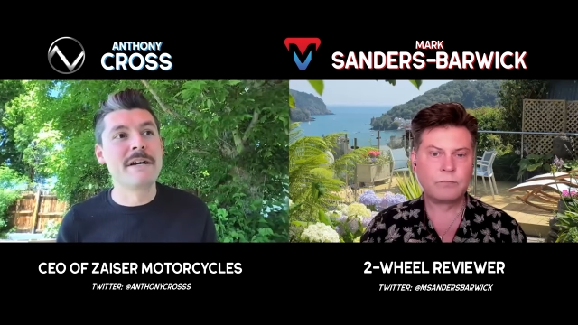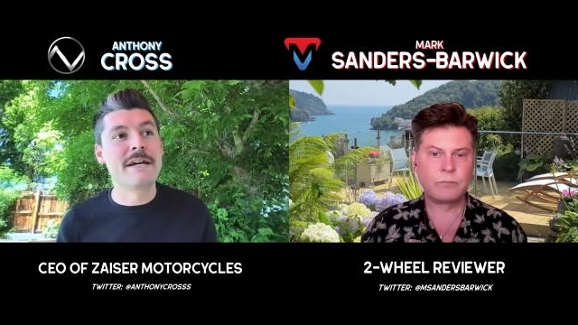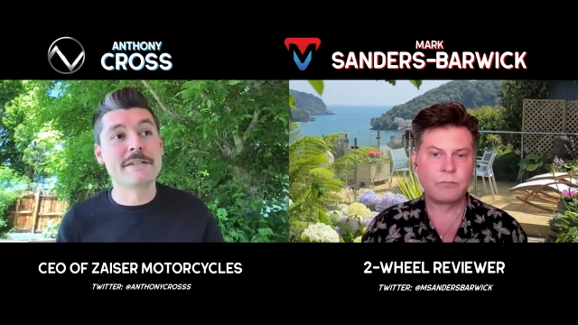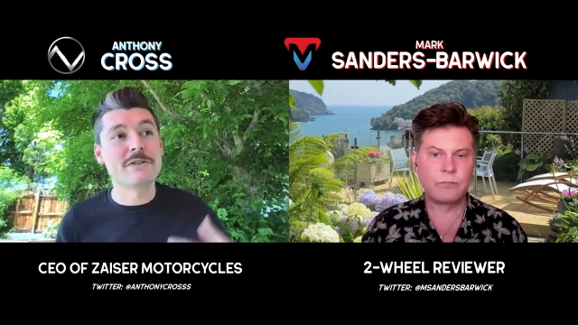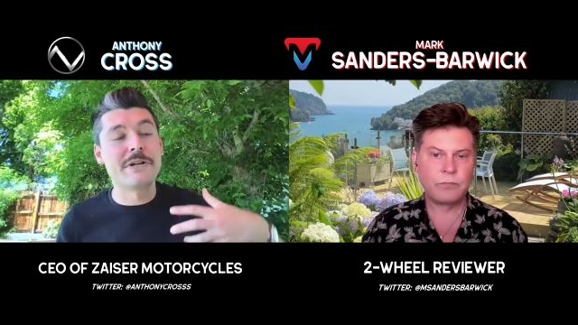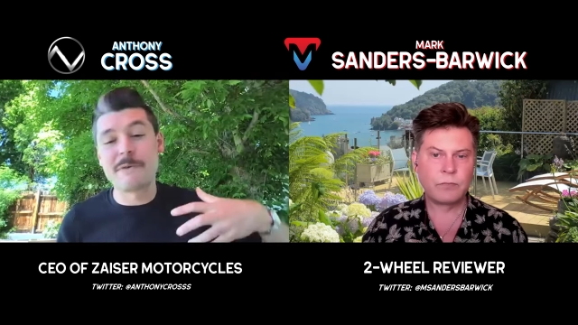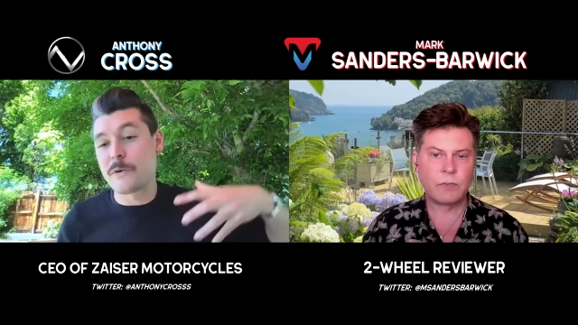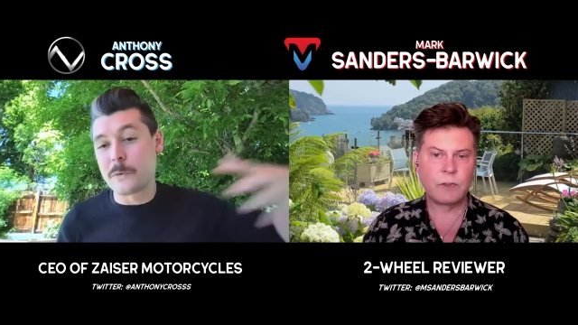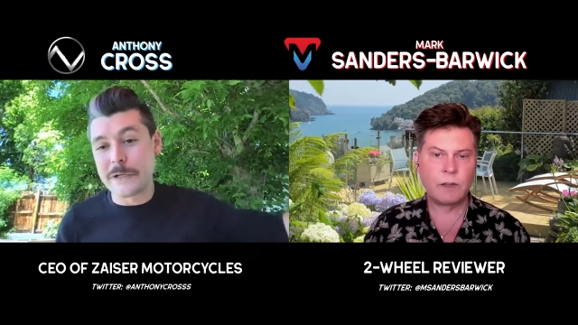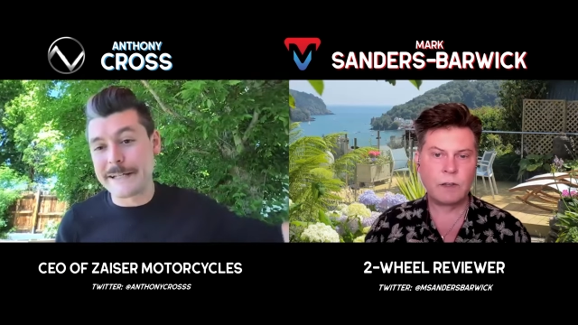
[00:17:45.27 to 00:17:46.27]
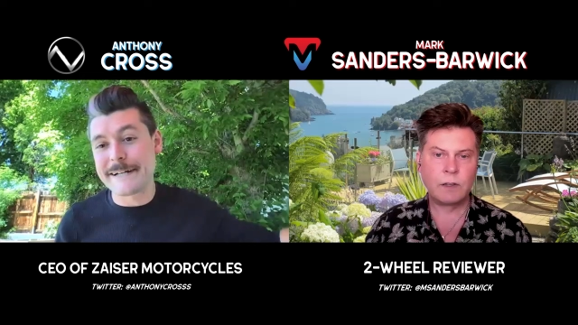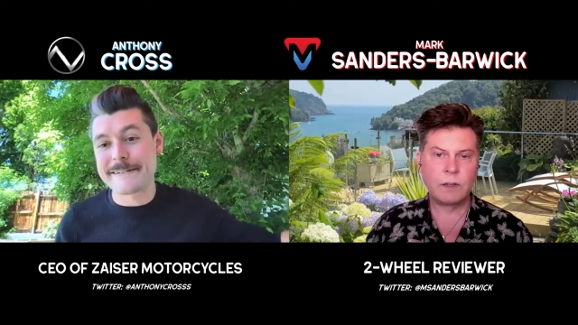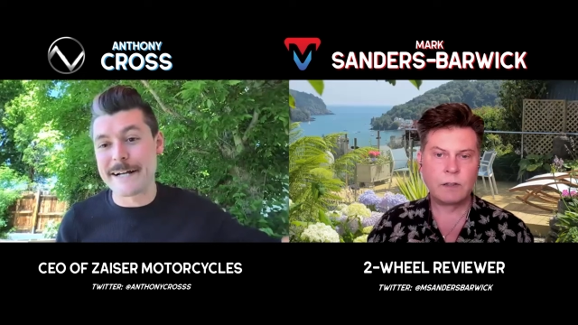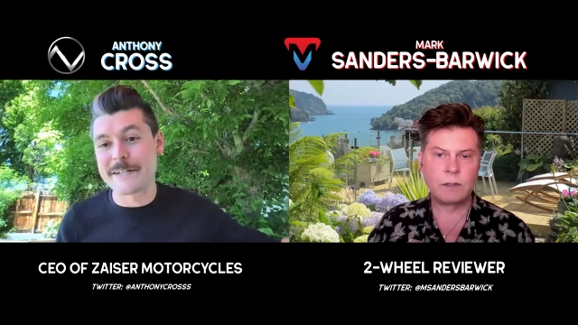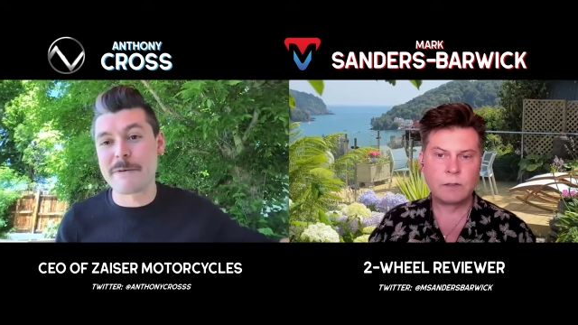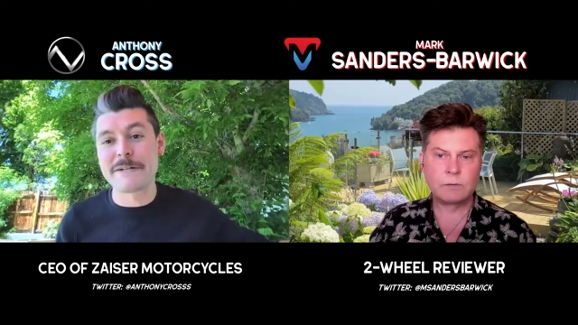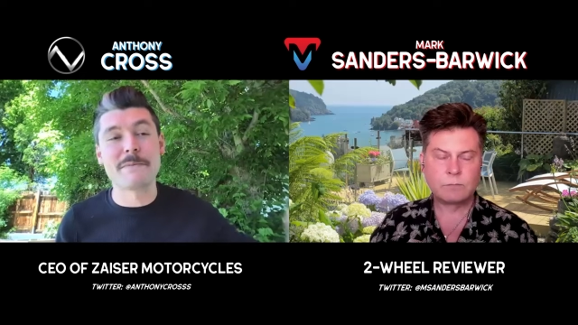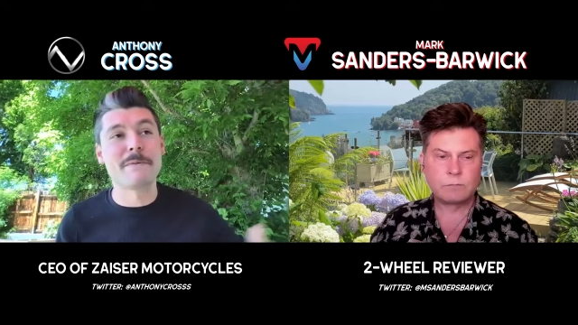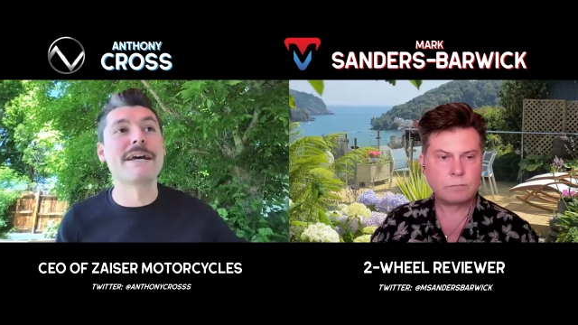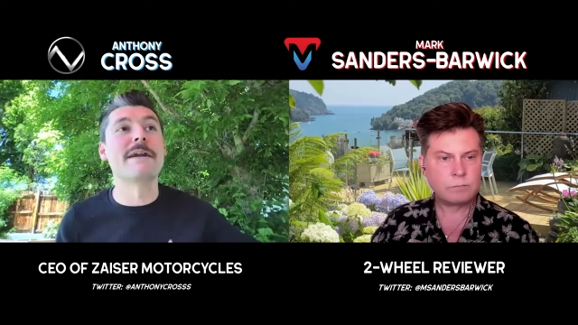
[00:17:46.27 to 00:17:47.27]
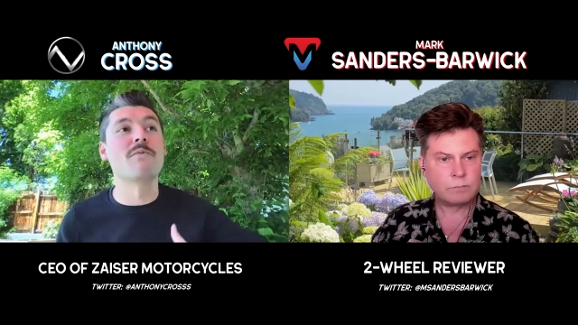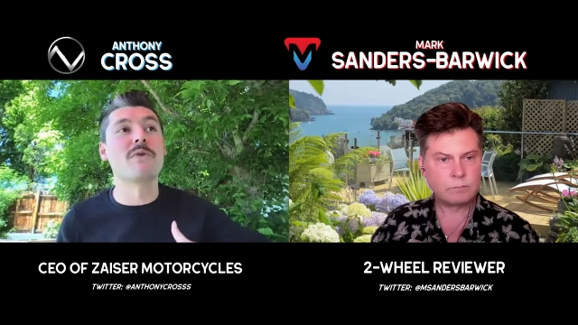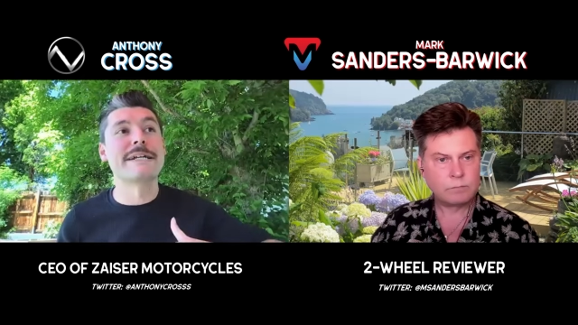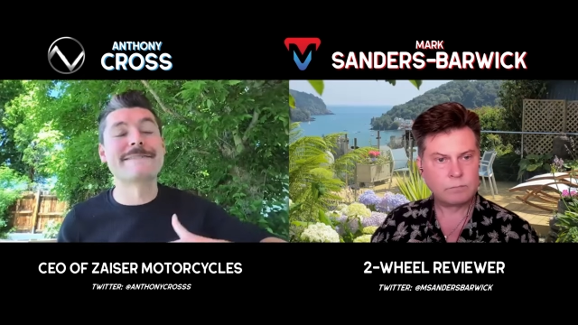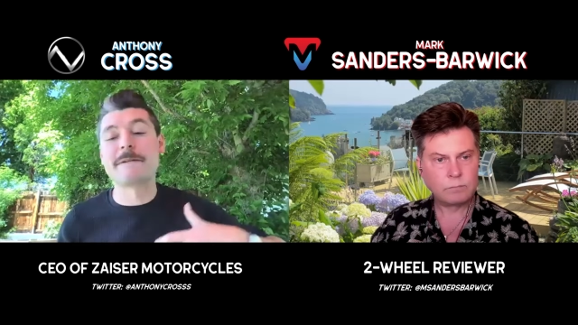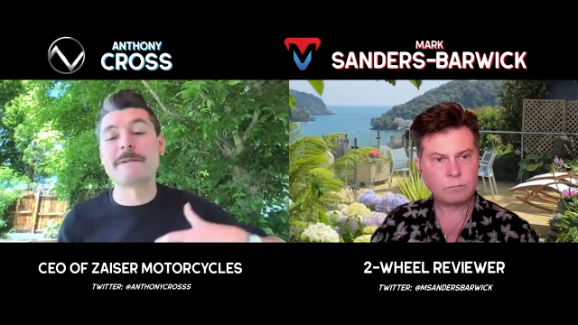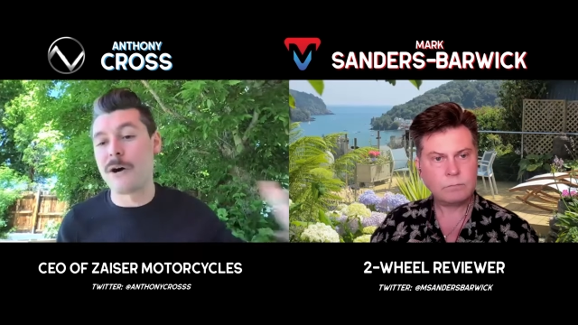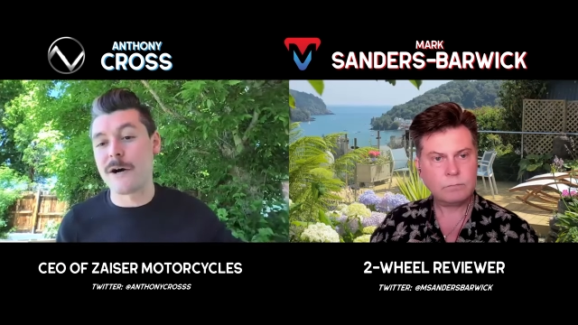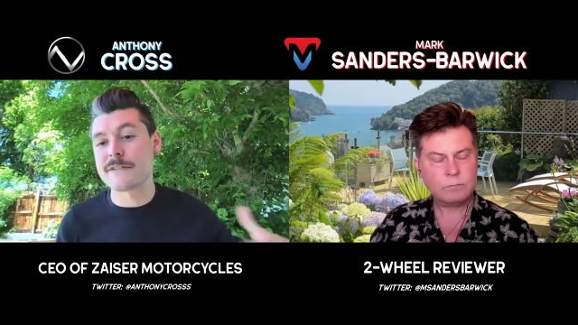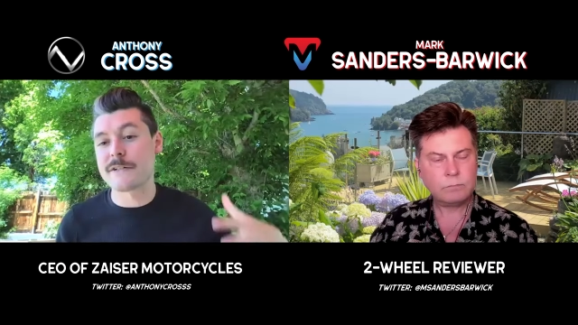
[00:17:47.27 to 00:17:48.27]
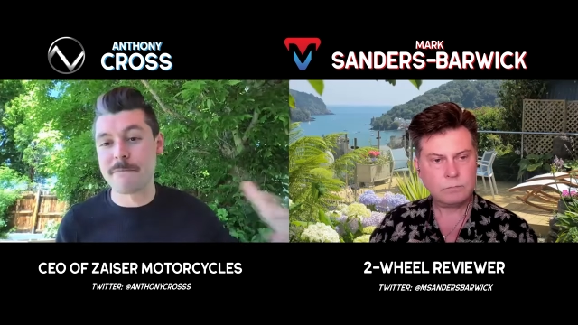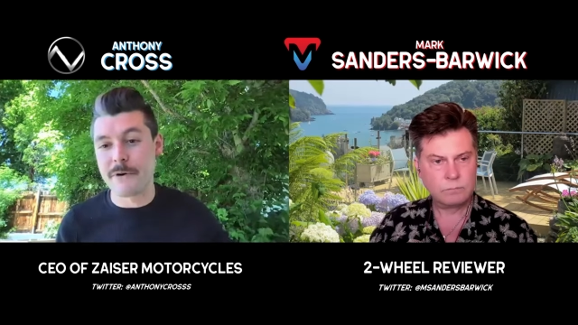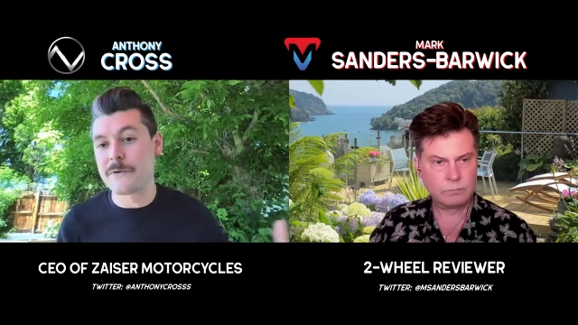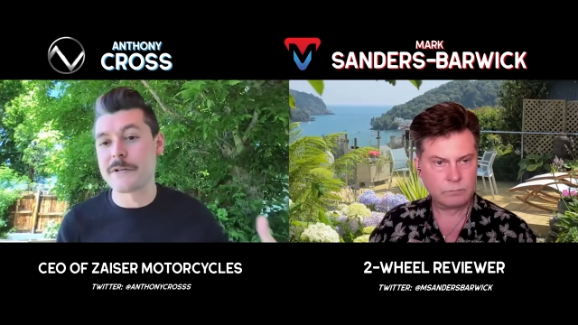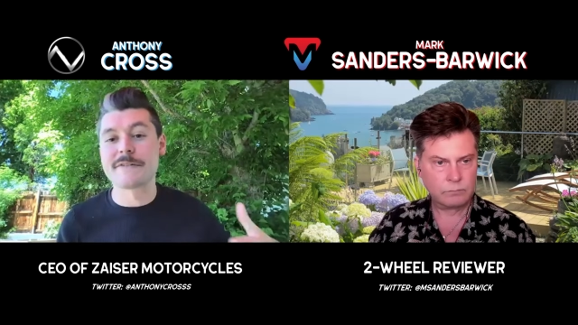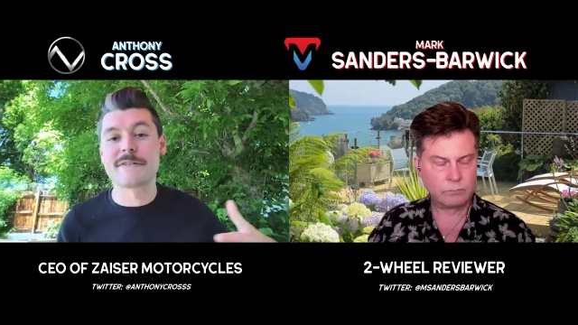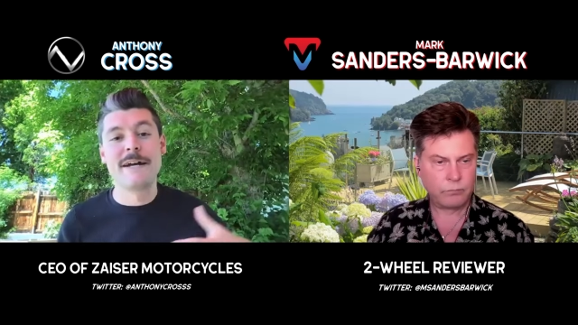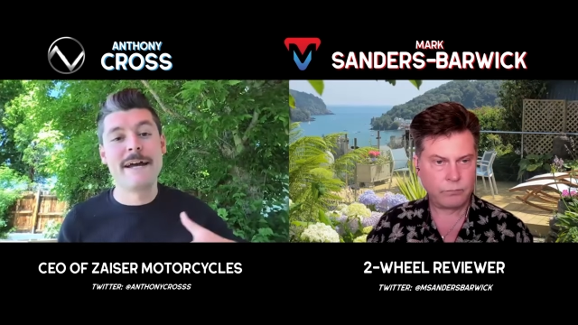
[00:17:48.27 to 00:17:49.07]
Speaker 1: it's going to be a really exciting space to be in, and we're going to see parts, components,